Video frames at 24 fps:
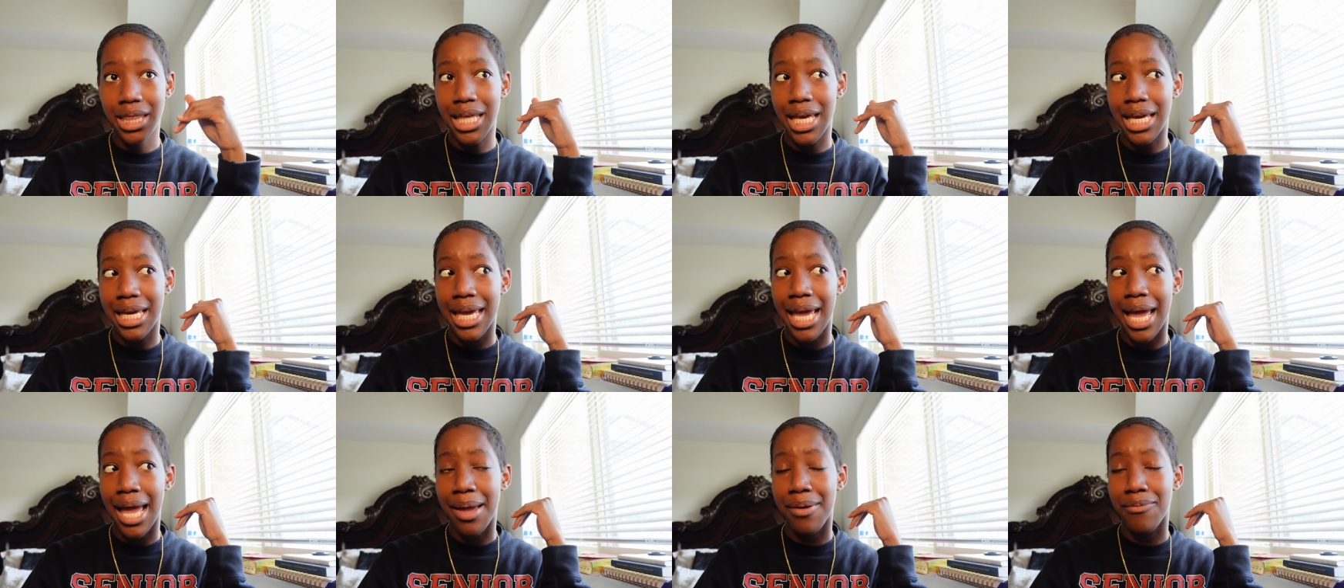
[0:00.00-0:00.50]
They
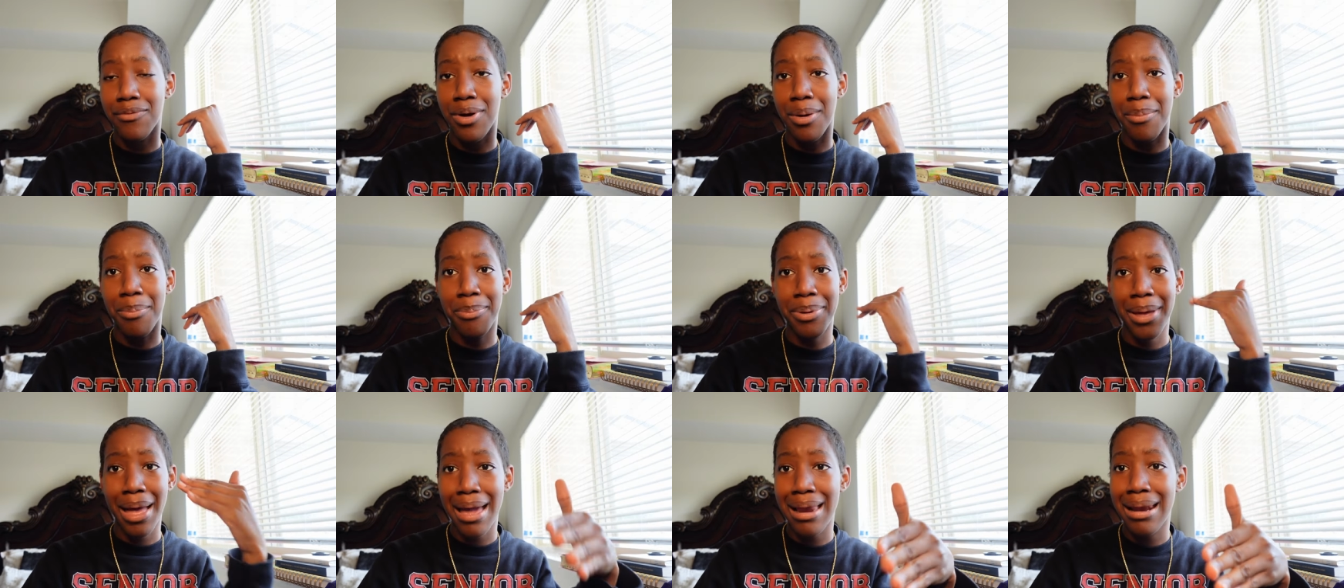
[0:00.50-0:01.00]
get
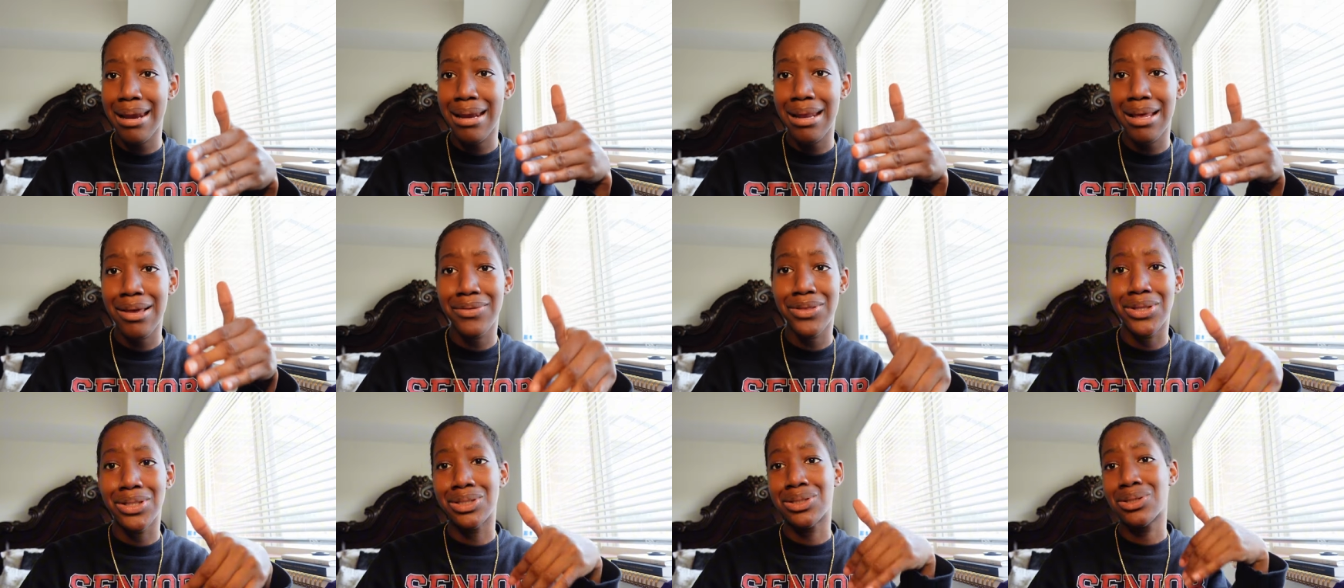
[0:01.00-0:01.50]

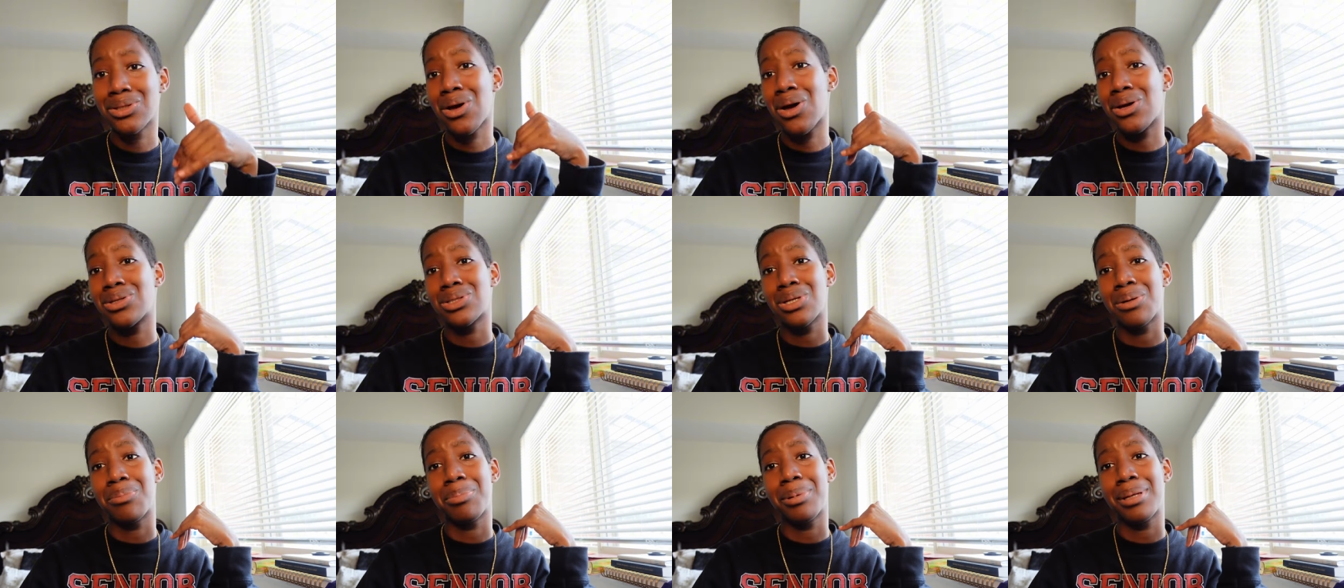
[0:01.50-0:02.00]
repetitive. The
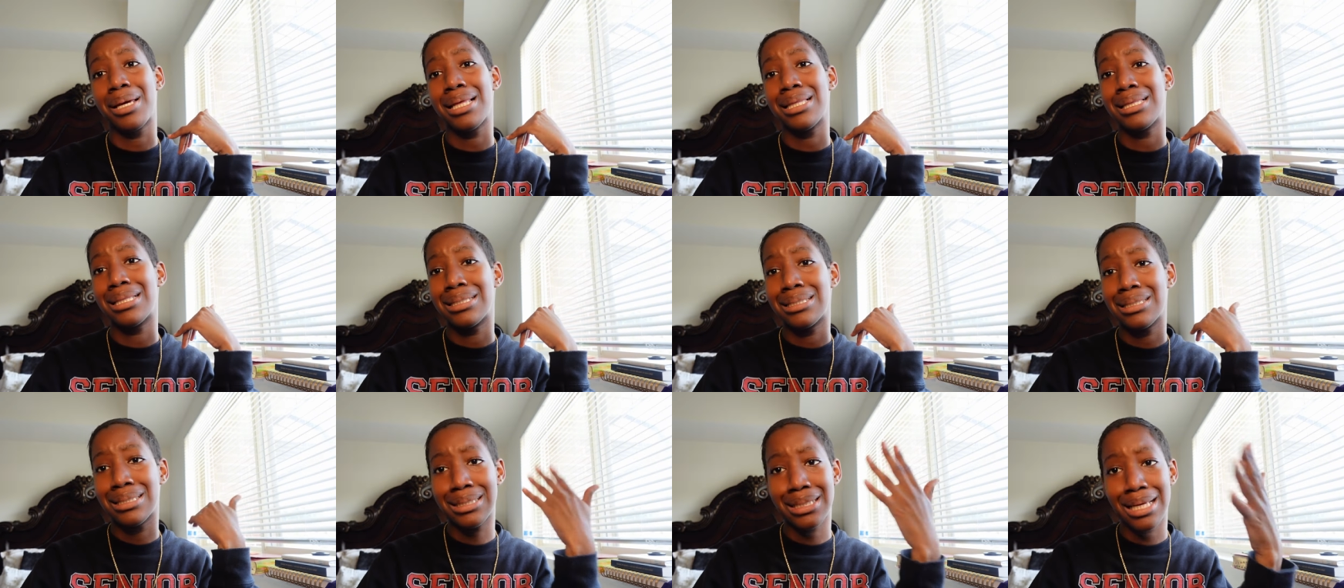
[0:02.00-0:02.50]
songs are playing
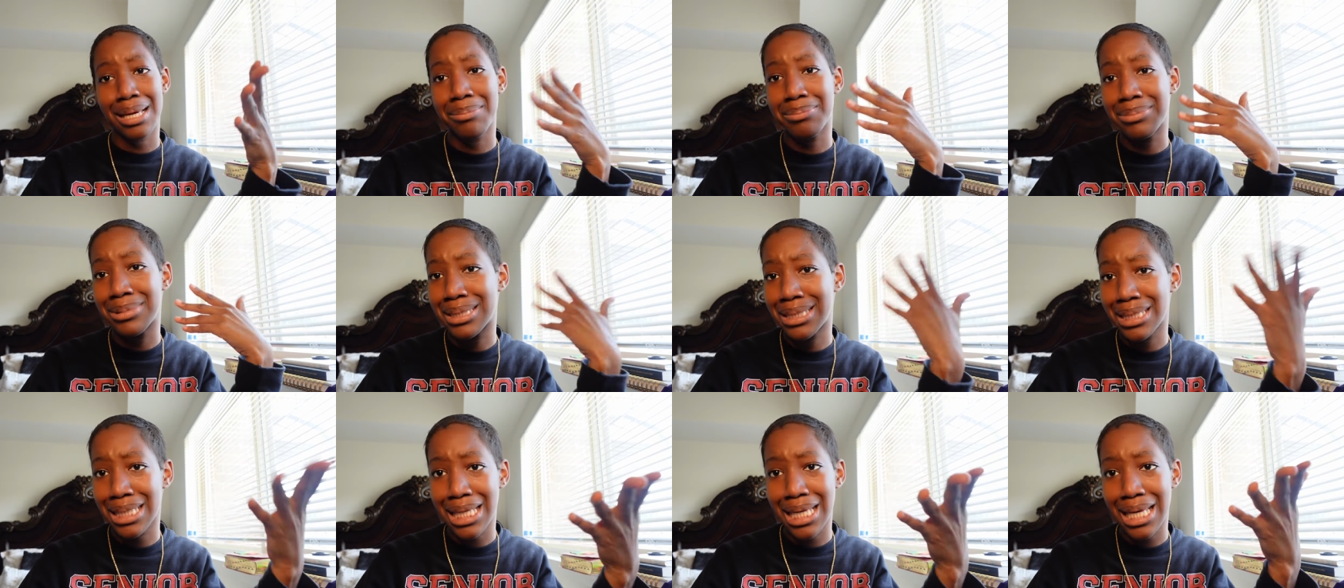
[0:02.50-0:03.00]
the same
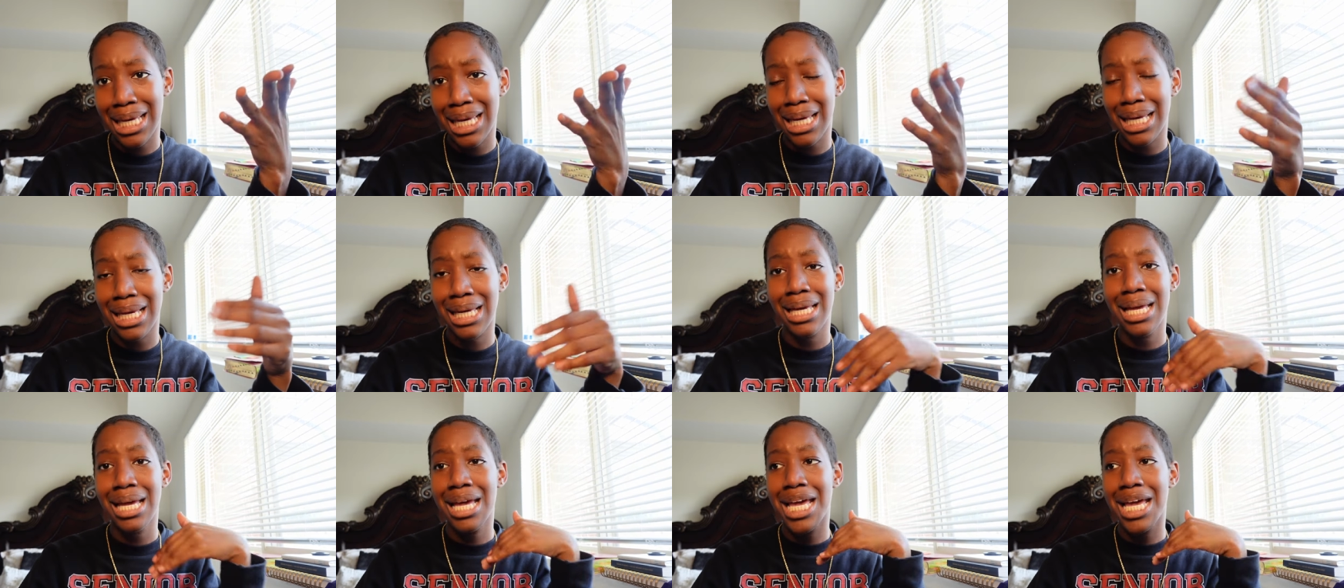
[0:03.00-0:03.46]
thing.